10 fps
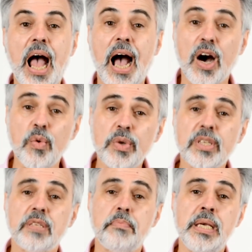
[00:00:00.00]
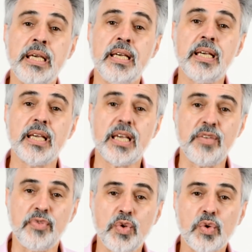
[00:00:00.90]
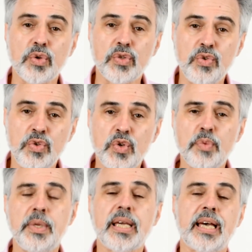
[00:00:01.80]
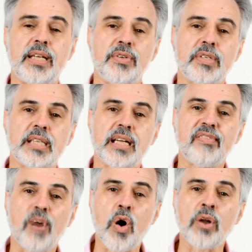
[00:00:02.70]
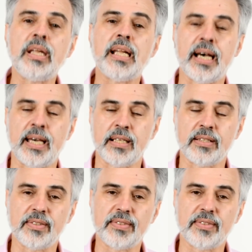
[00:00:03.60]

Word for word: How would it be if you could duplicate yourself online?